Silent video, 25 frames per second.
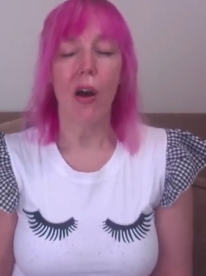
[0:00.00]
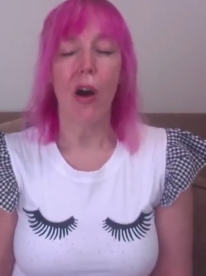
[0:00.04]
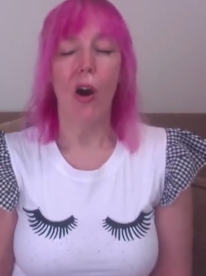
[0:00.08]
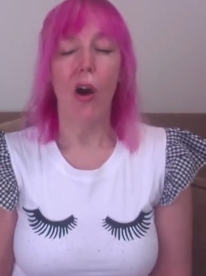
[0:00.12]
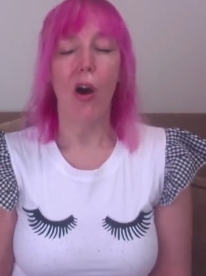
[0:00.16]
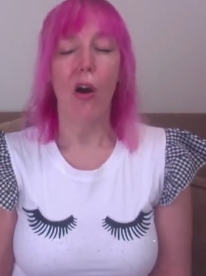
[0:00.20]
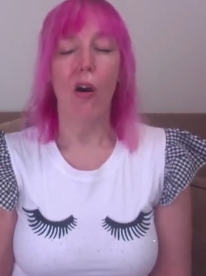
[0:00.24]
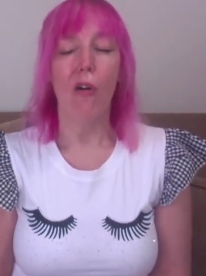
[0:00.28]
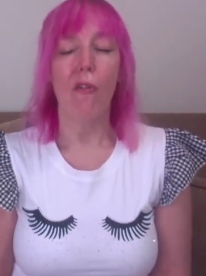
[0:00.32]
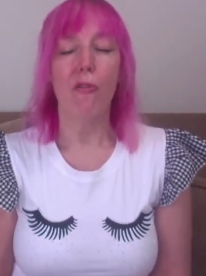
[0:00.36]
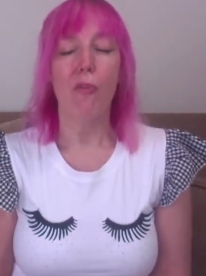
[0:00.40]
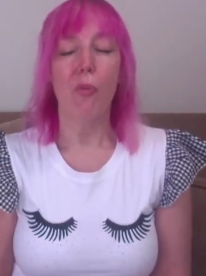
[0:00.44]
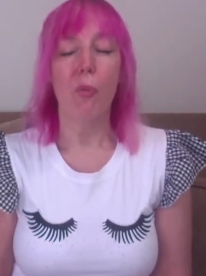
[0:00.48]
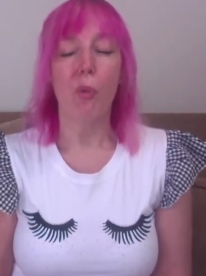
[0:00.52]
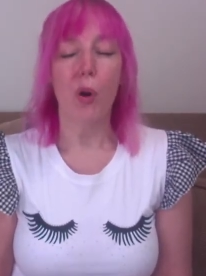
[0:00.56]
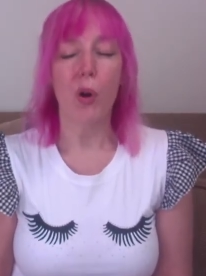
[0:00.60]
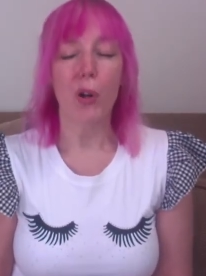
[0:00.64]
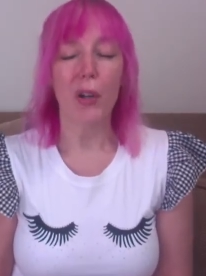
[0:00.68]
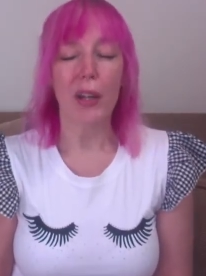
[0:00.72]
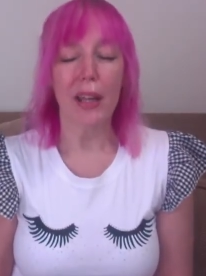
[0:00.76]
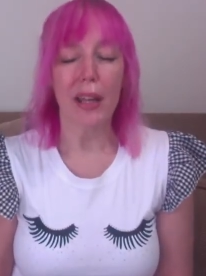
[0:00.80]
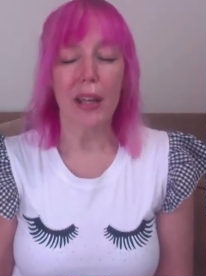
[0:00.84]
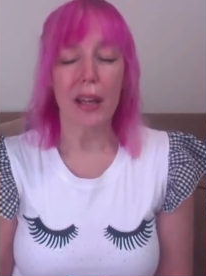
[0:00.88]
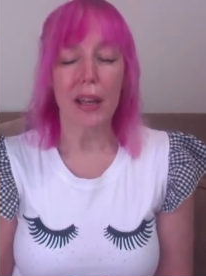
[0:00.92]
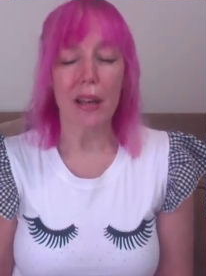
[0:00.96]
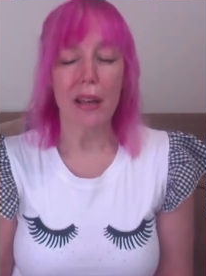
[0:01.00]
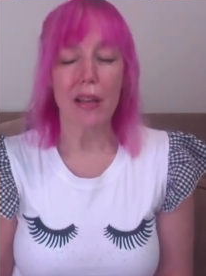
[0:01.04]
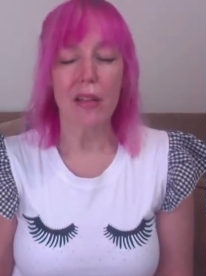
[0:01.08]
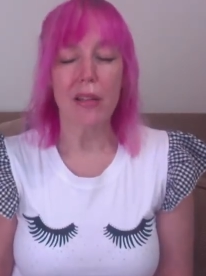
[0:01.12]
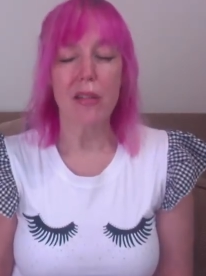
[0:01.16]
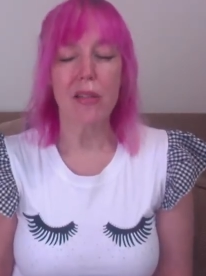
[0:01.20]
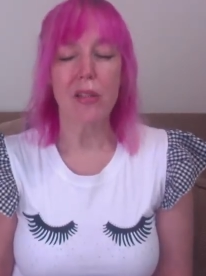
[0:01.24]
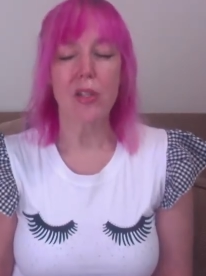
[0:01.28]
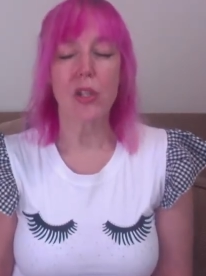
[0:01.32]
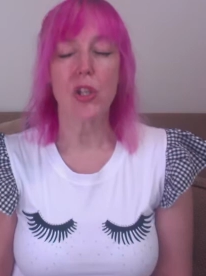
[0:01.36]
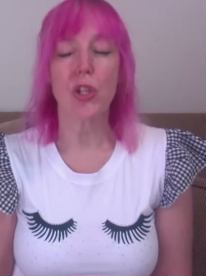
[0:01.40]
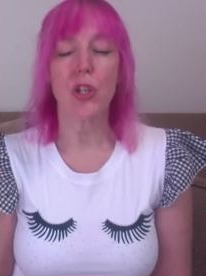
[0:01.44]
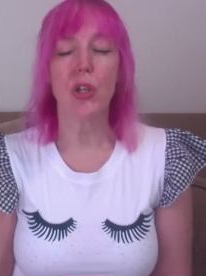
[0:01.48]
of what it
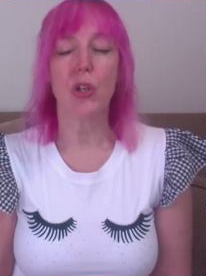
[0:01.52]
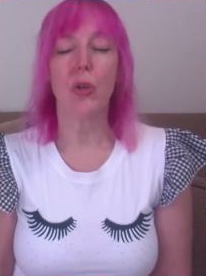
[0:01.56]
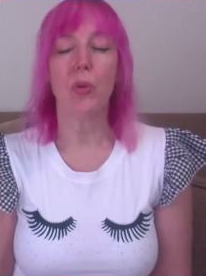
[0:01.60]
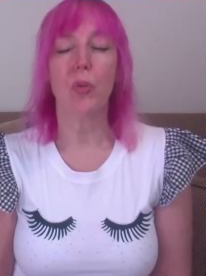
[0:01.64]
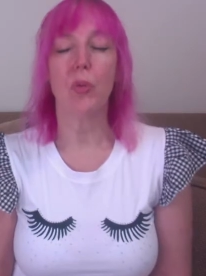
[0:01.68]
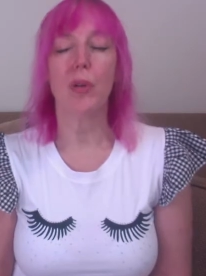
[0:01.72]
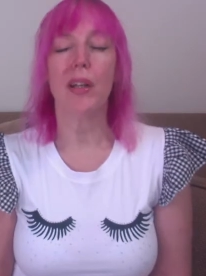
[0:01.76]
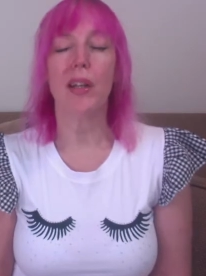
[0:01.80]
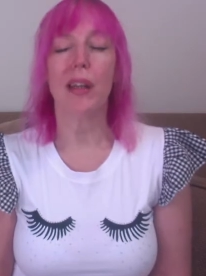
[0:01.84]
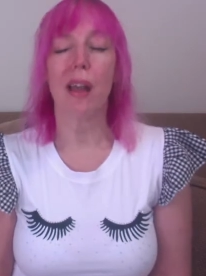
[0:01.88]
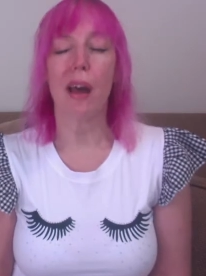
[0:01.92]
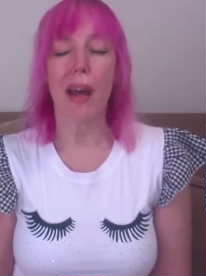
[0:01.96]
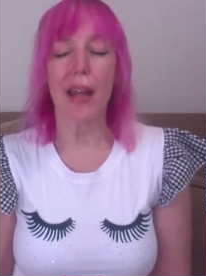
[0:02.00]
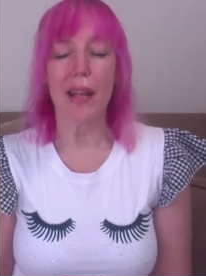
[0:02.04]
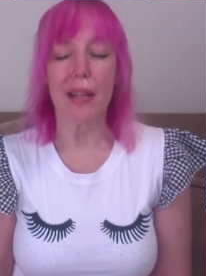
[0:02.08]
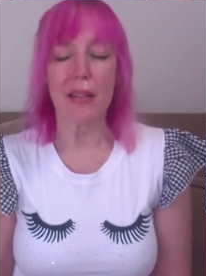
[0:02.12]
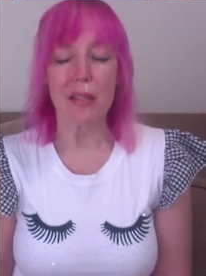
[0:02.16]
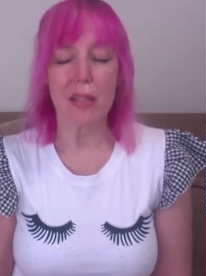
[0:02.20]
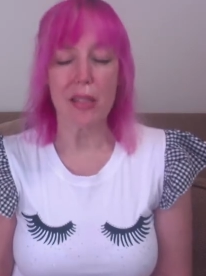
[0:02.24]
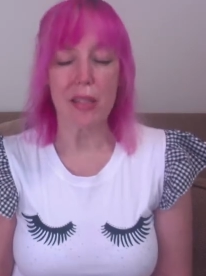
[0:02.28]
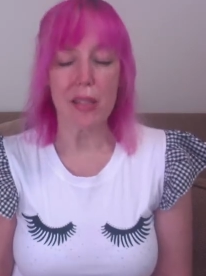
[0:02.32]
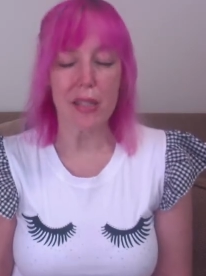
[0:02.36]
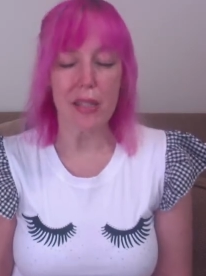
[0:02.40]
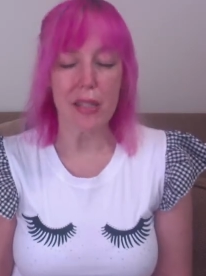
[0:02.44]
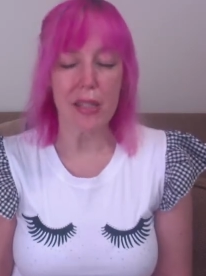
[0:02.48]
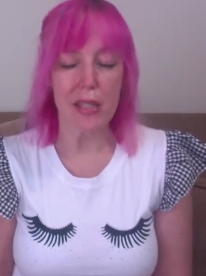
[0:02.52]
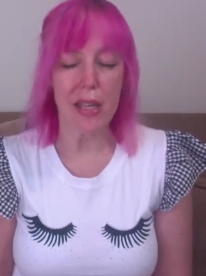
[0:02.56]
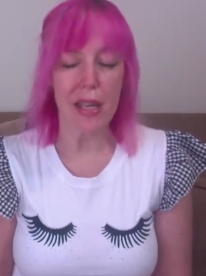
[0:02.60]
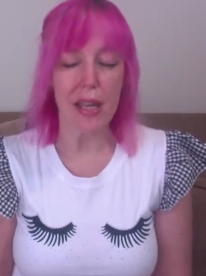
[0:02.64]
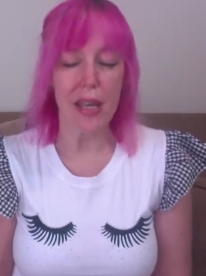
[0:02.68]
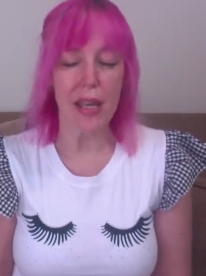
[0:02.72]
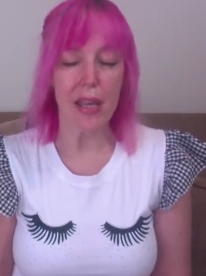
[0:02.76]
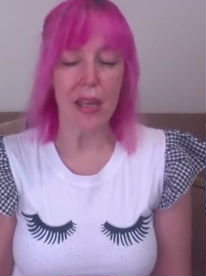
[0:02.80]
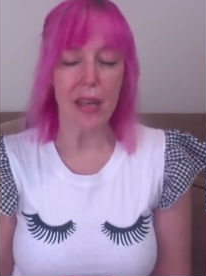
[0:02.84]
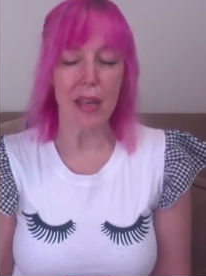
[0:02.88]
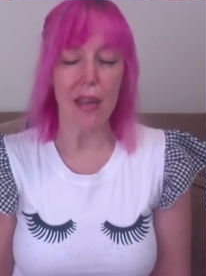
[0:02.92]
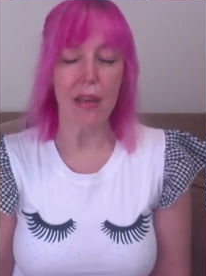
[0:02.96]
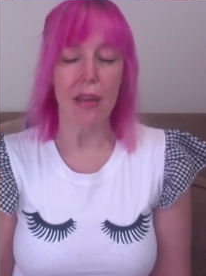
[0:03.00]
is you would like to
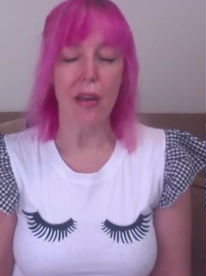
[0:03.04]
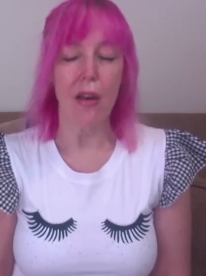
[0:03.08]
see,